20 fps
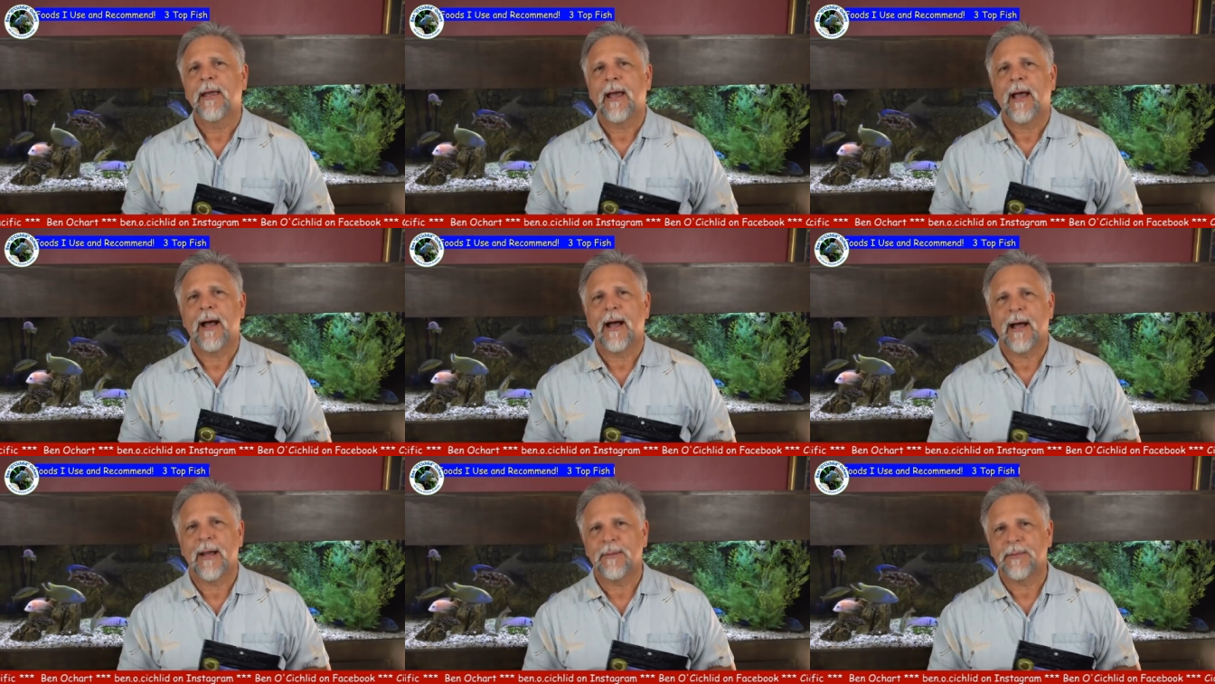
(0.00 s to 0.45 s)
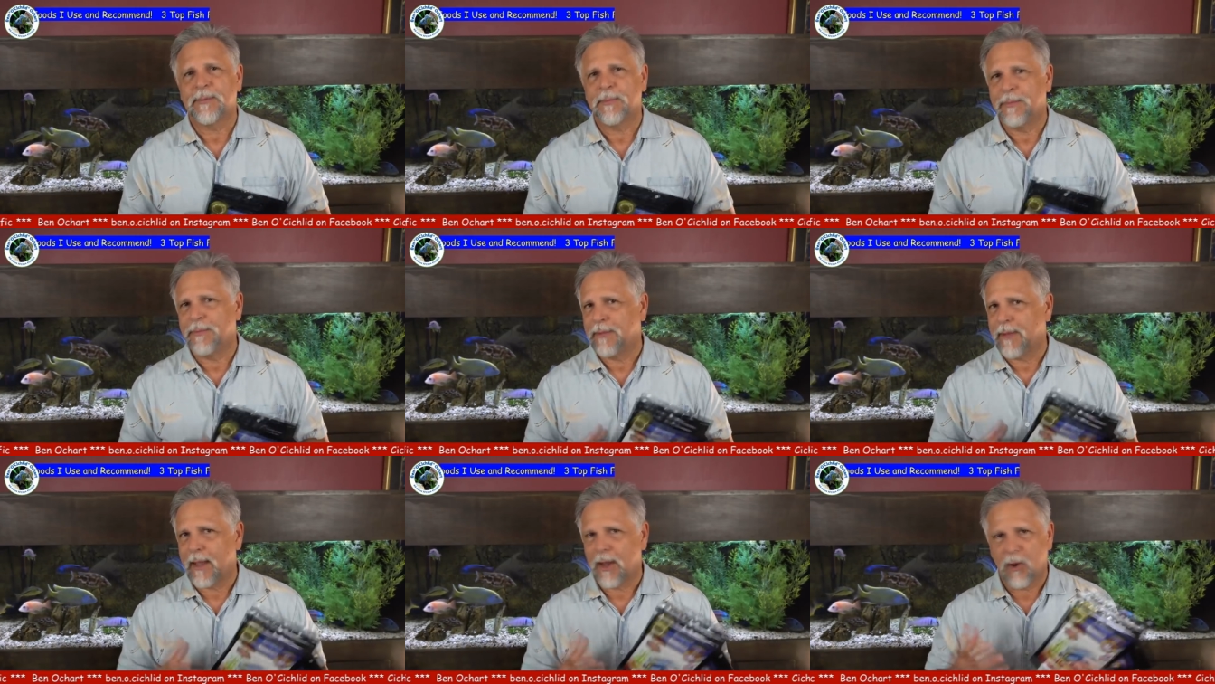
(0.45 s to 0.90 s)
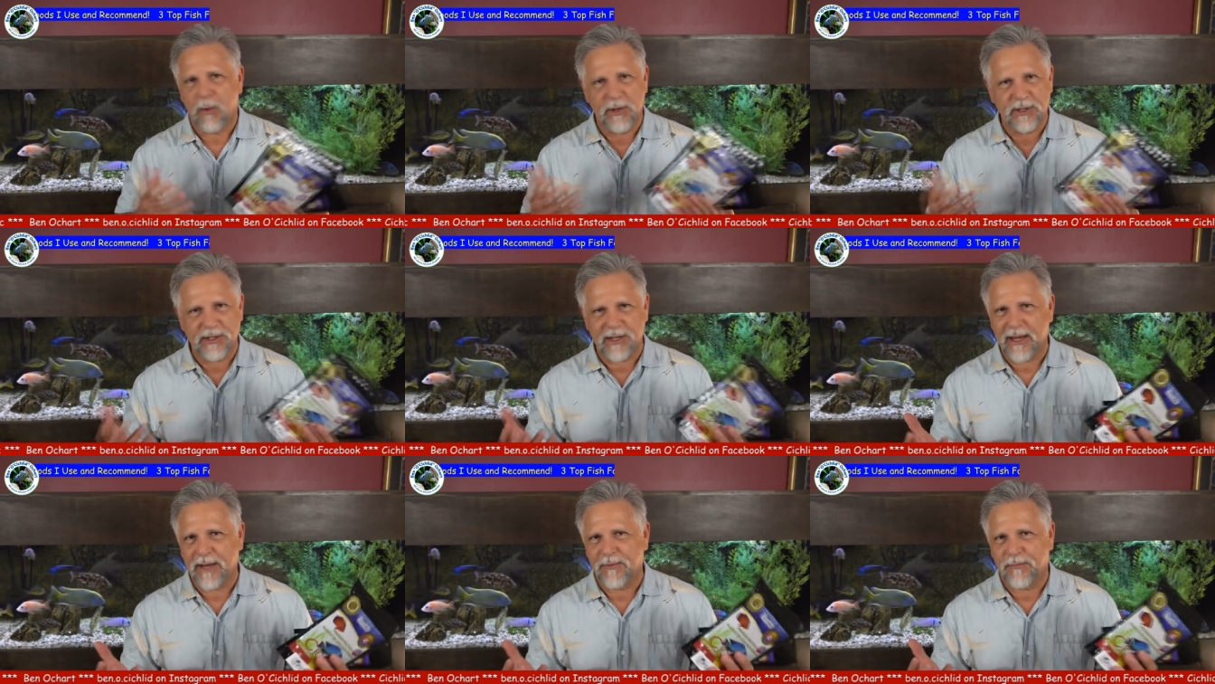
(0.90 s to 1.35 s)
uh, they always
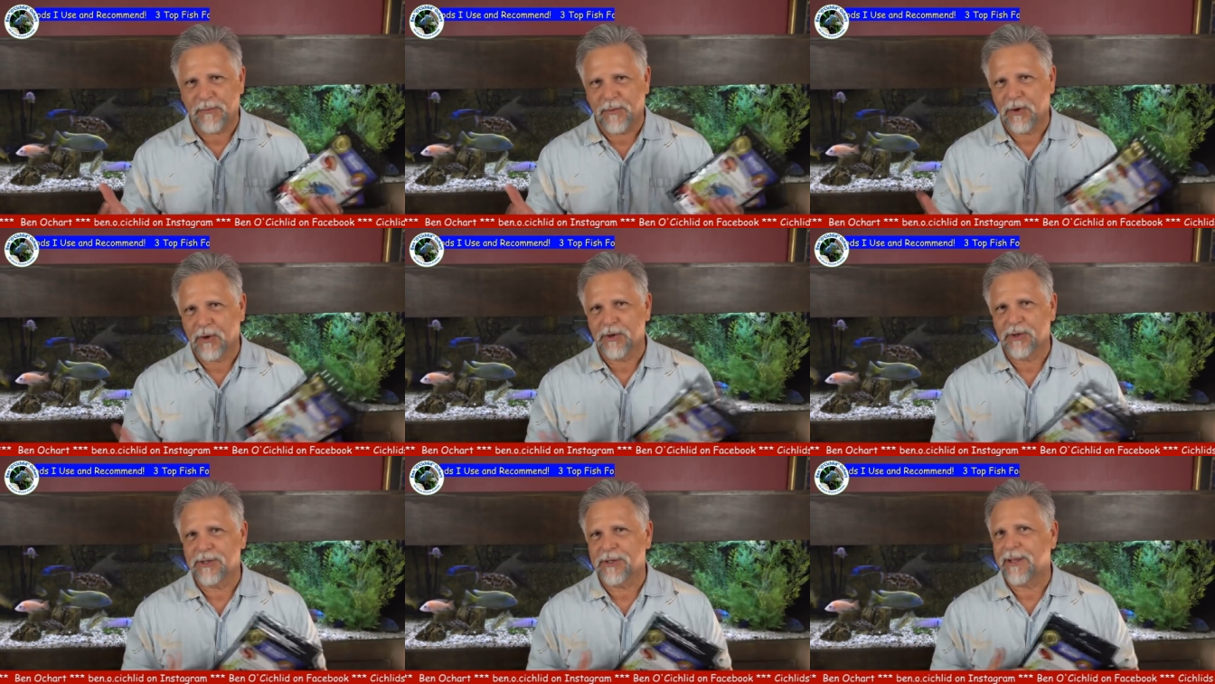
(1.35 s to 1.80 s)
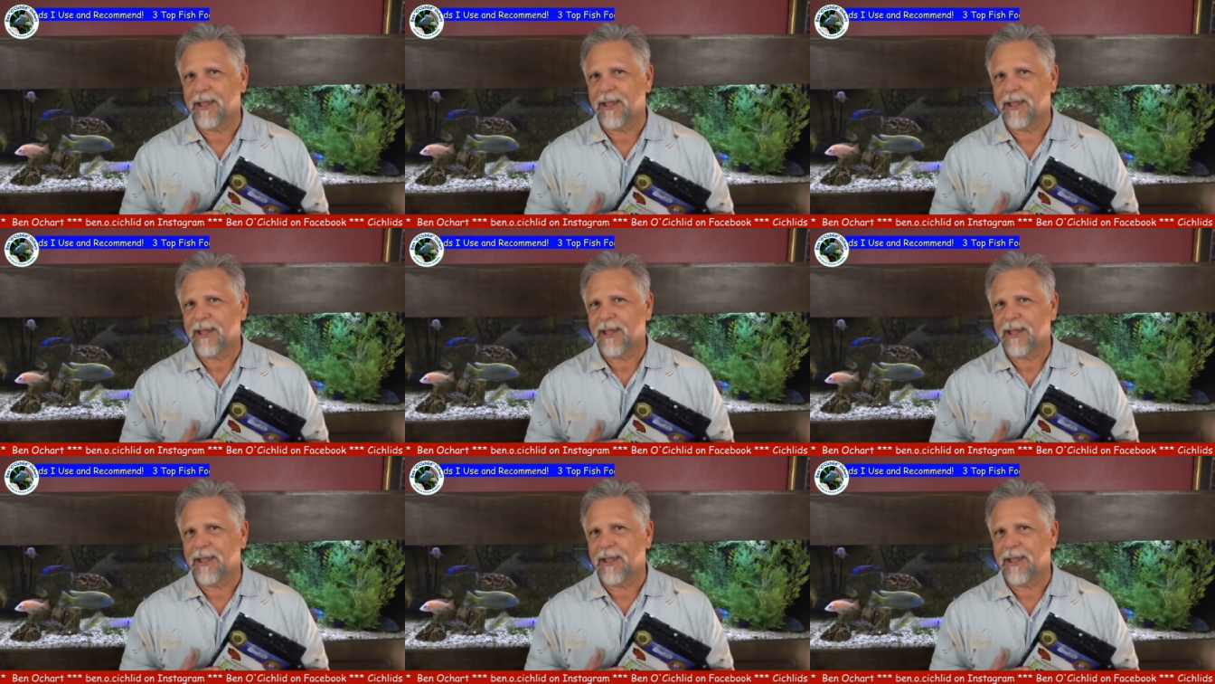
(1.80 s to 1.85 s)
eat first.